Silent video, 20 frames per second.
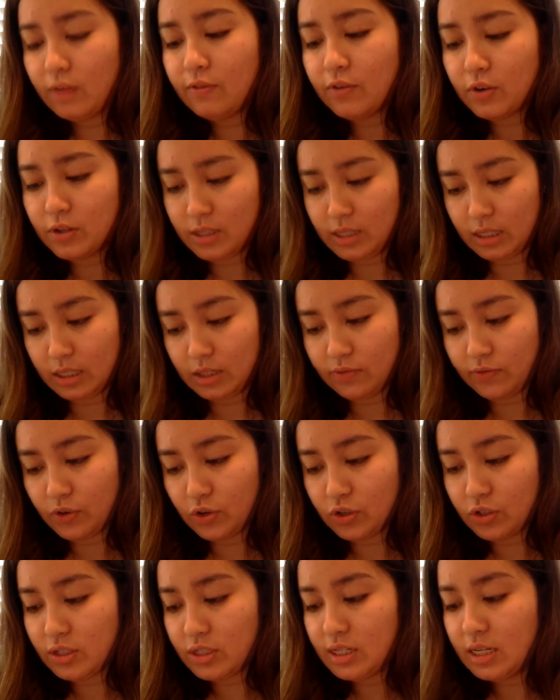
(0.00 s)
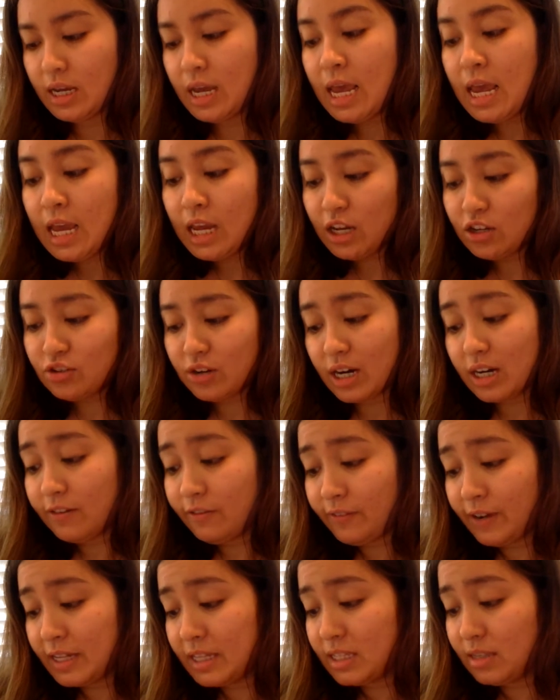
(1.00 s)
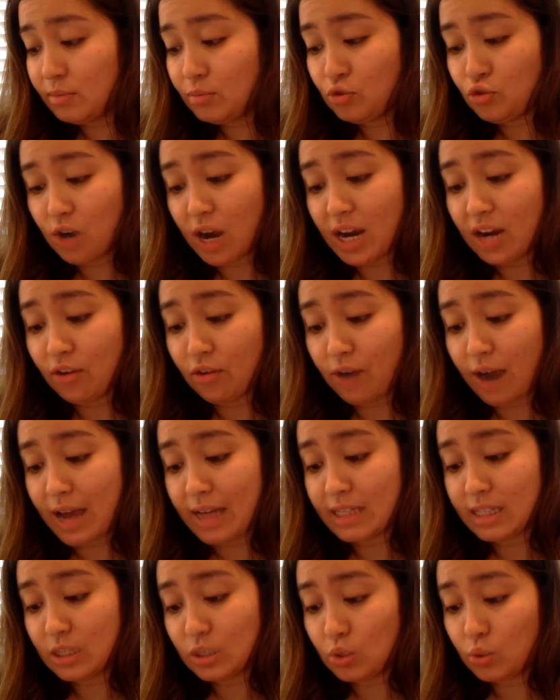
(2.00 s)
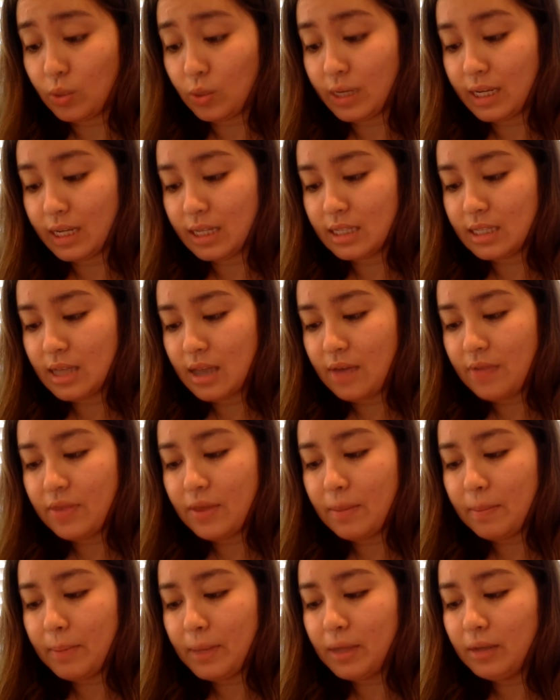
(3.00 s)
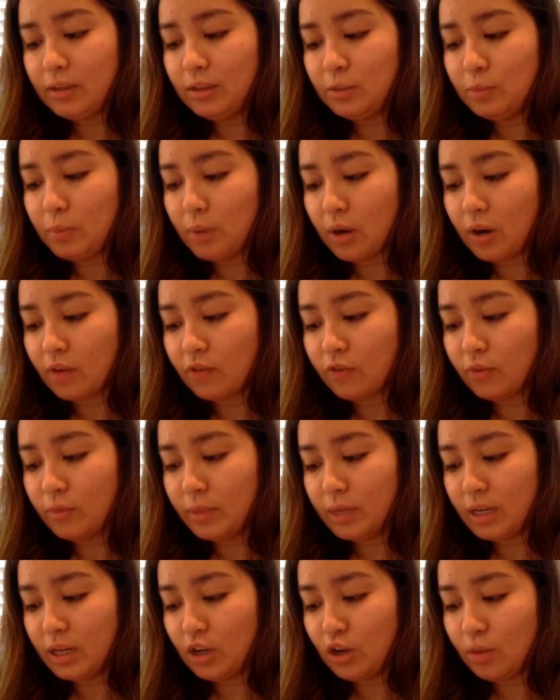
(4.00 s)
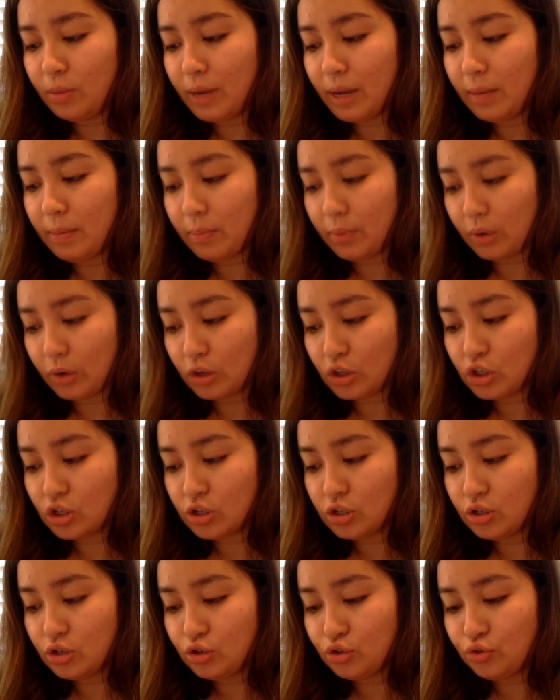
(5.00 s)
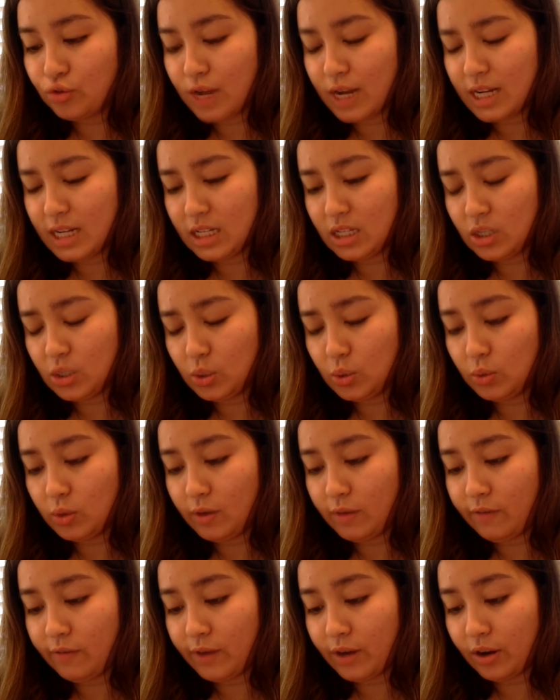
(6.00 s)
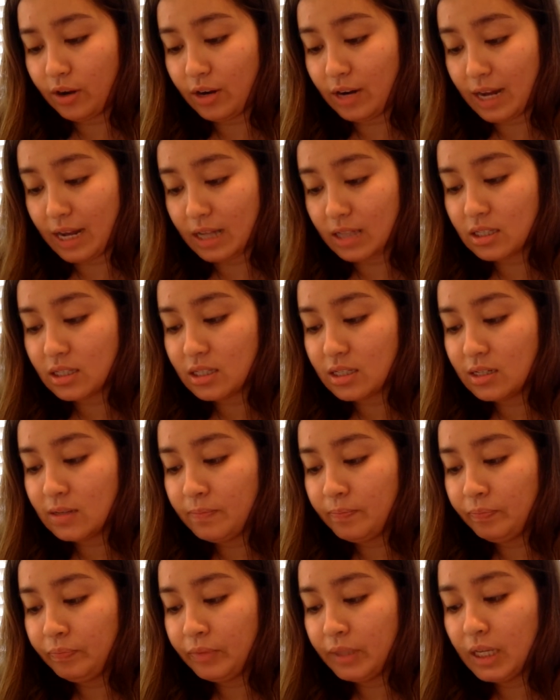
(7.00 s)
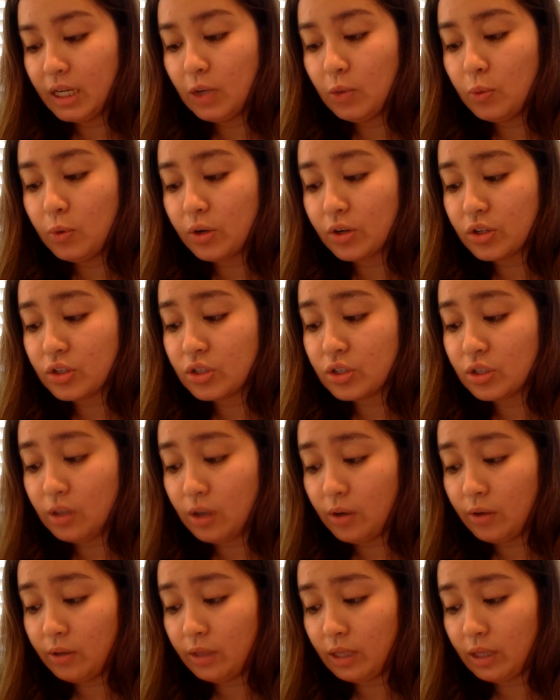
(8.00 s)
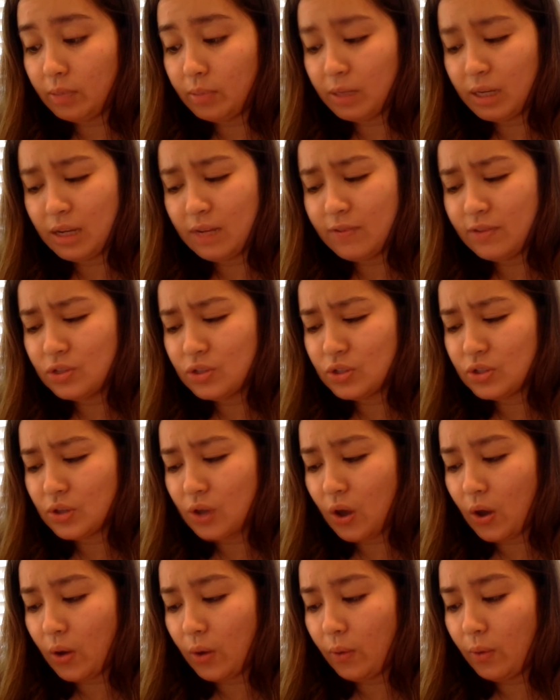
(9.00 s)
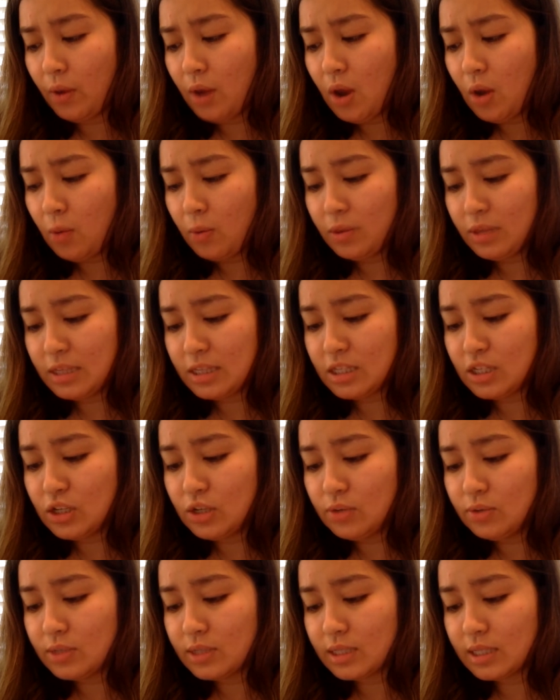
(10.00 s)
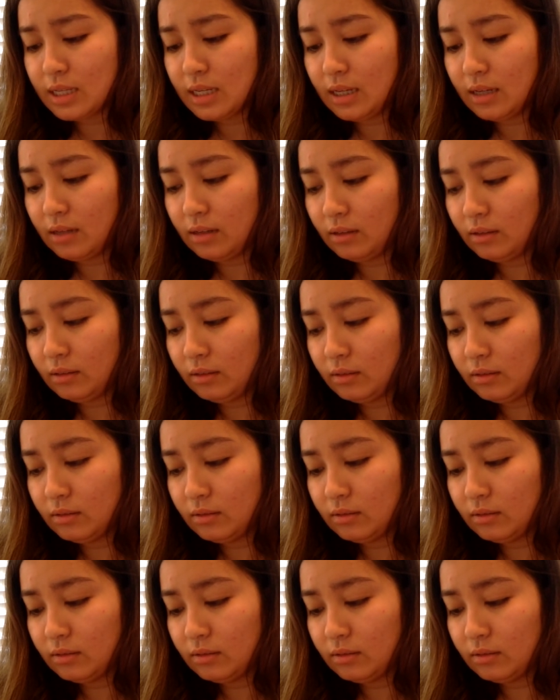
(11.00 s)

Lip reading: First things first, he tried to find some dry grass and twigs, then peeled bark from a nearby birch to shred into a fire nest. He worked slowly, but even so, with his new skill,